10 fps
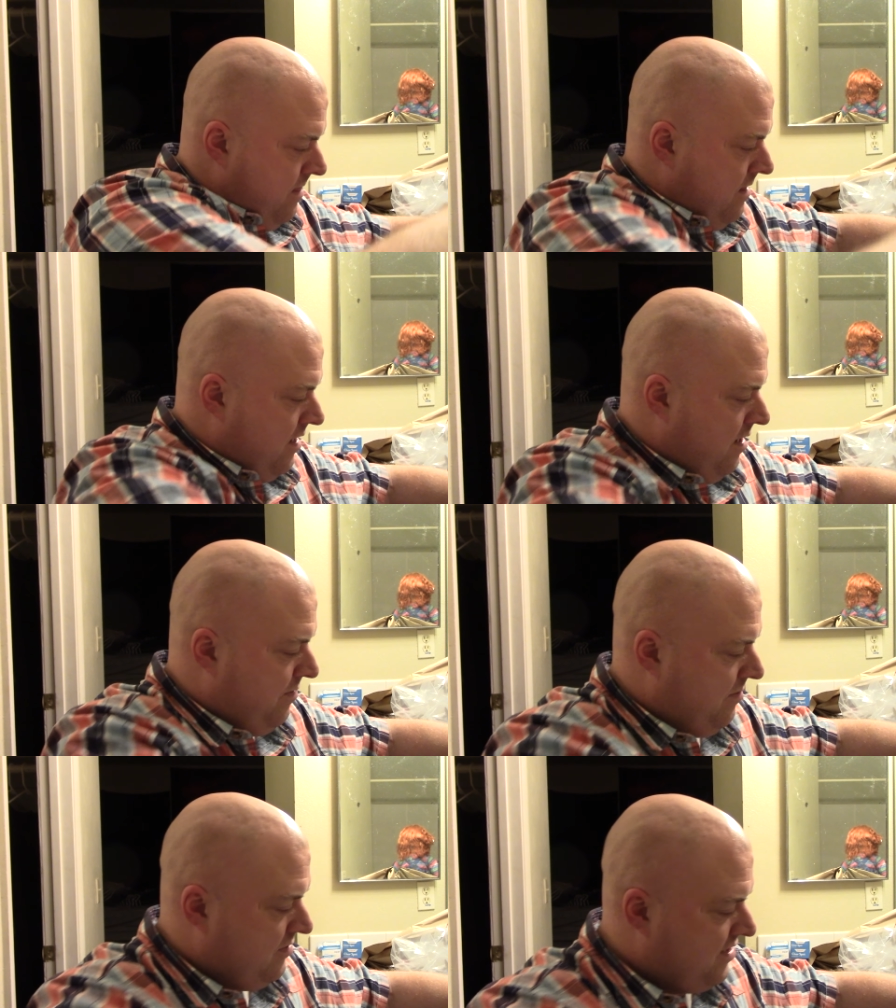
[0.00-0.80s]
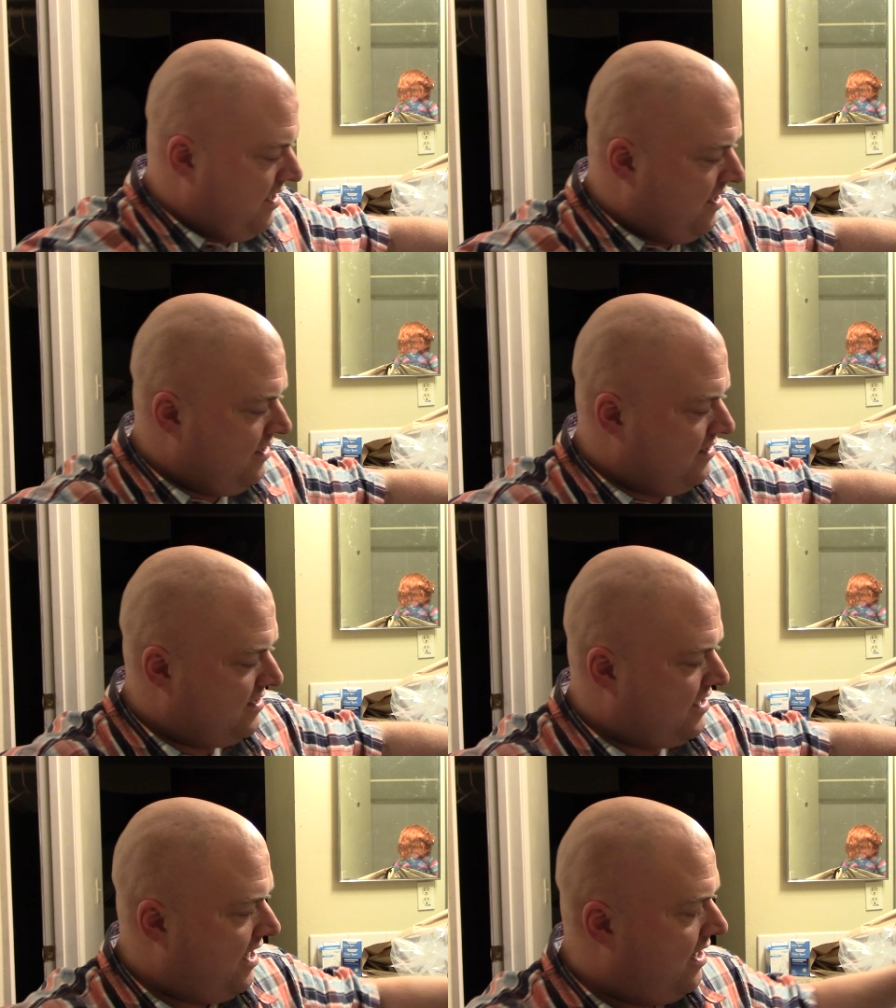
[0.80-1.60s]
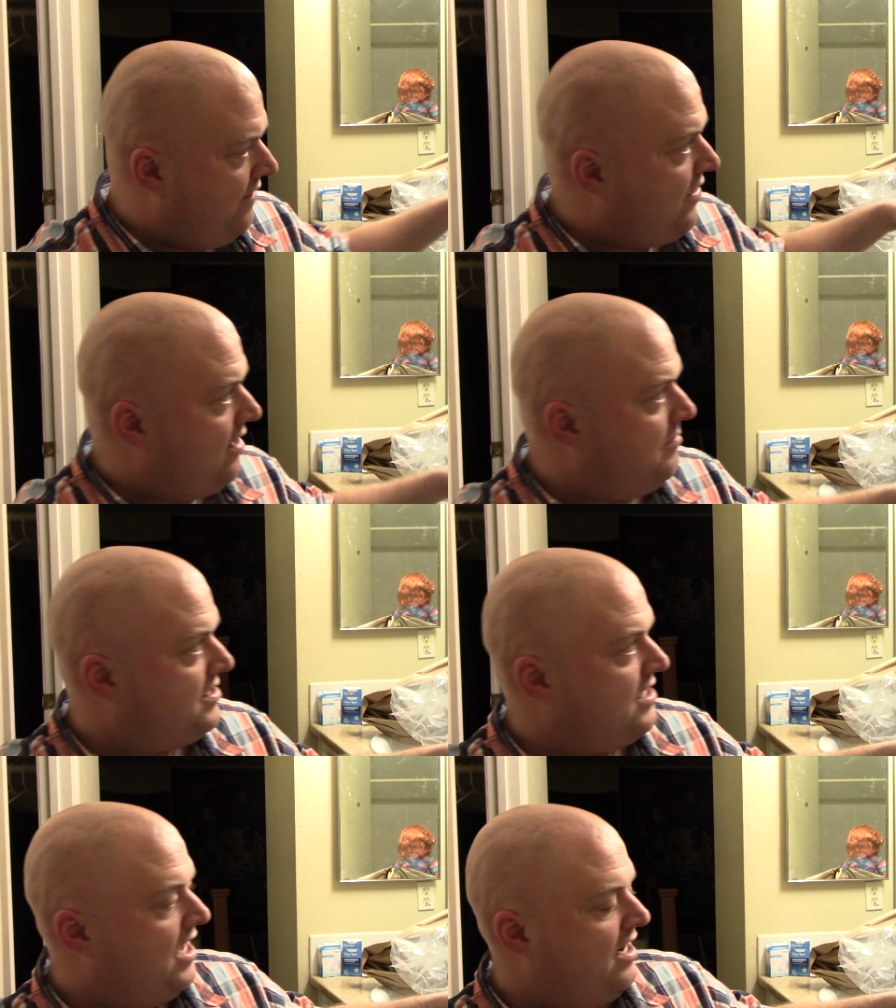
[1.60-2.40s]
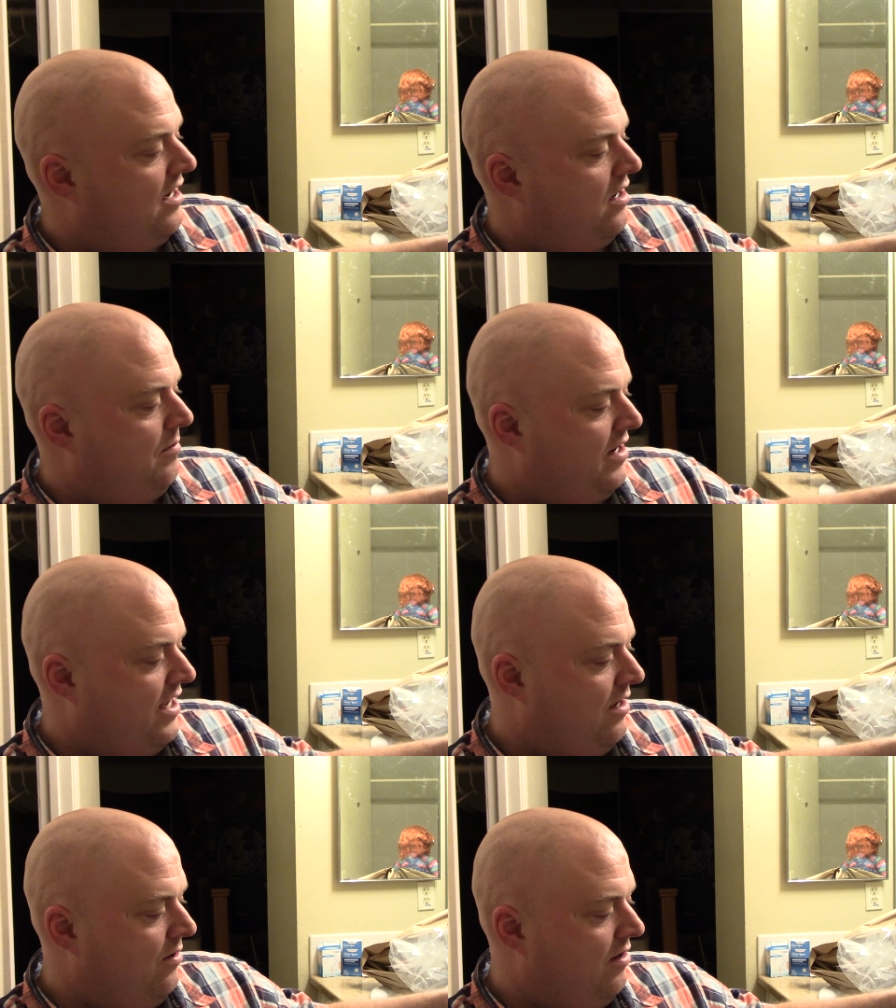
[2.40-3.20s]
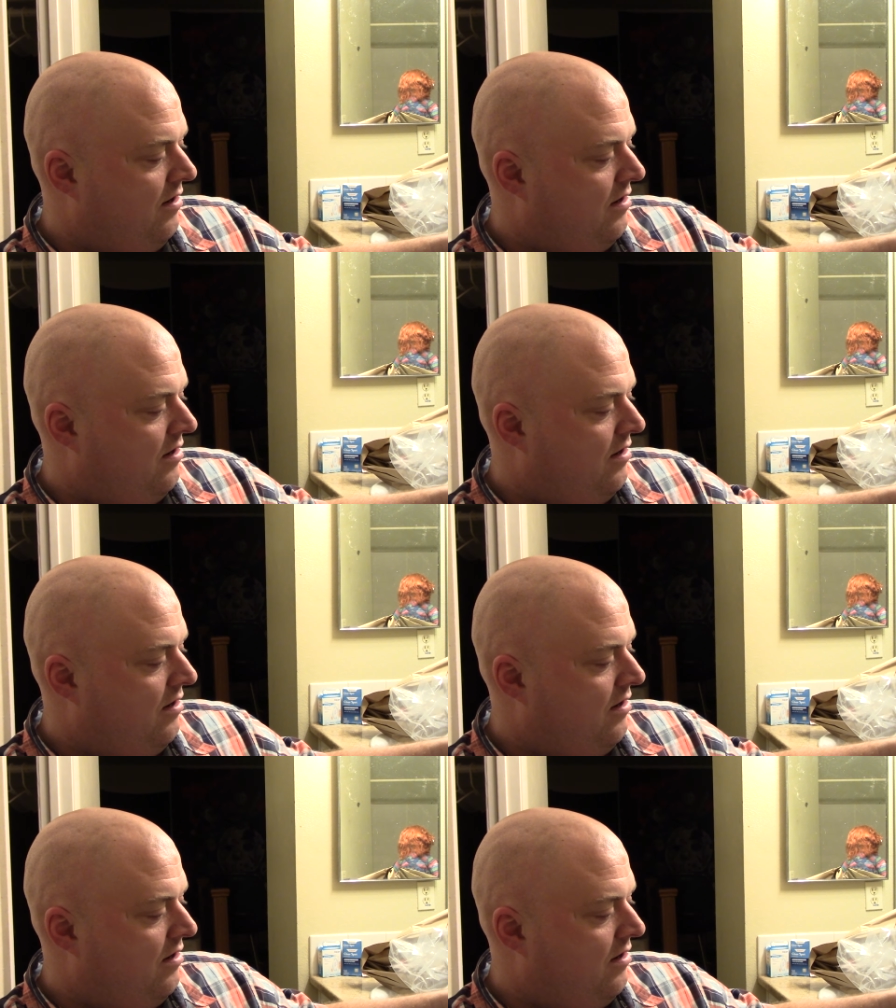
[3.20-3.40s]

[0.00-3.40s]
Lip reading: Yeah, people said he couldn't stand. I've got him standing on my counter.